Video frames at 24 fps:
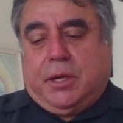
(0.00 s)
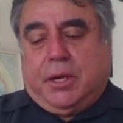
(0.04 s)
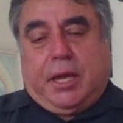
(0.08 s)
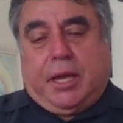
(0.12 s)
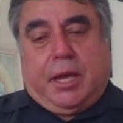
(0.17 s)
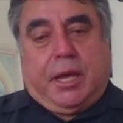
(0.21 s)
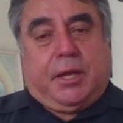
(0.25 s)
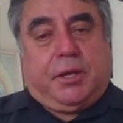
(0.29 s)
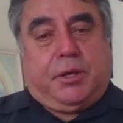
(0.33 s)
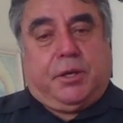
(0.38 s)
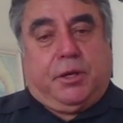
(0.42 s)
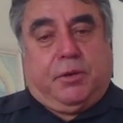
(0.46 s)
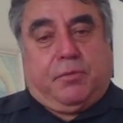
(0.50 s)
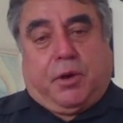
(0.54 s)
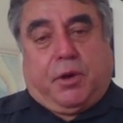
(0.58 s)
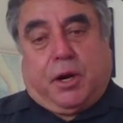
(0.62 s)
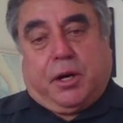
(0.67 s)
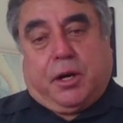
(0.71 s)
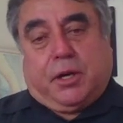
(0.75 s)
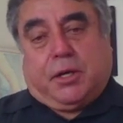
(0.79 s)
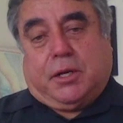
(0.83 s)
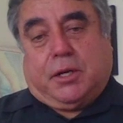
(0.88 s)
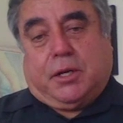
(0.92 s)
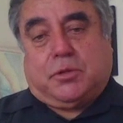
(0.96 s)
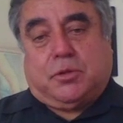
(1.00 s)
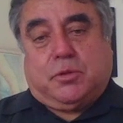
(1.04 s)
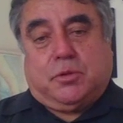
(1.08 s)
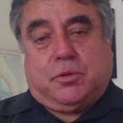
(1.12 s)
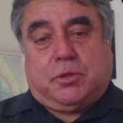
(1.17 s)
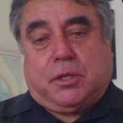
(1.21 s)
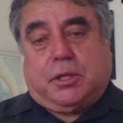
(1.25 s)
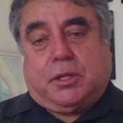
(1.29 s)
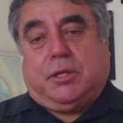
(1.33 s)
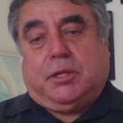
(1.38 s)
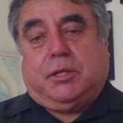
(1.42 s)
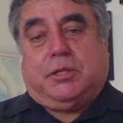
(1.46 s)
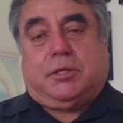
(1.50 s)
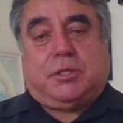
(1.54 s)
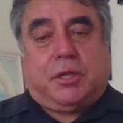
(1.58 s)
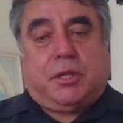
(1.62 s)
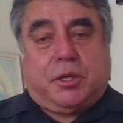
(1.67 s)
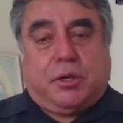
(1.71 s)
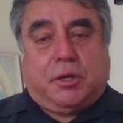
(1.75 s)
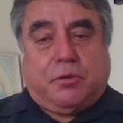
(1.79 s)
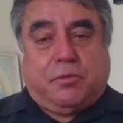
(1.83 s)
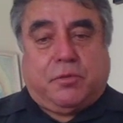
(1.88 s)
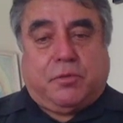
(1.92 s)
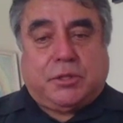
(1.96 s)
Andy Vargas, who's the lead
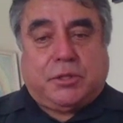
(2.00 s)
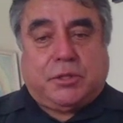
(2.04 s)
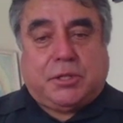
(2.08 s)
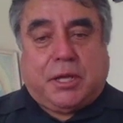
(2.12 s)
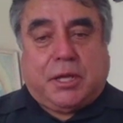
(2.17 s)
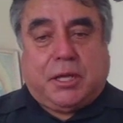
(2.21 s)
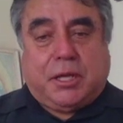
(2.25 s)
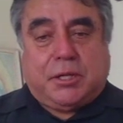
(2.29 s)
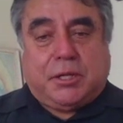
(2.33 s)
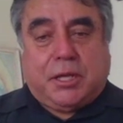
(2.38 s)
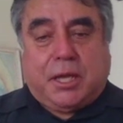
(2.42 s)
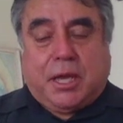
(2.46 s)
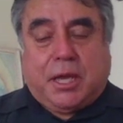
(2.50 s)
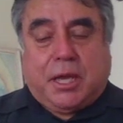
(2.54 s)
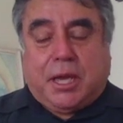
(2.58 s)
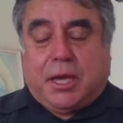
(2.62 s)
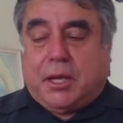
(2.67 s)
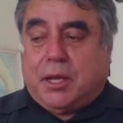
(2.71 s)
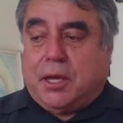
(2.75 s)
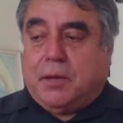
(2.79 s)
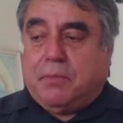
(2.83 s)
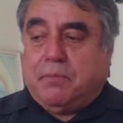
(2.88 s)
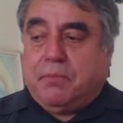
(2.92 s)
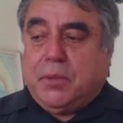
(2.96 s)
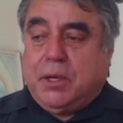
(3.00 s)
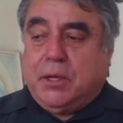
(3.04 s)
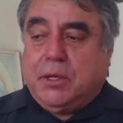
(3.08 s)
singer for Santana.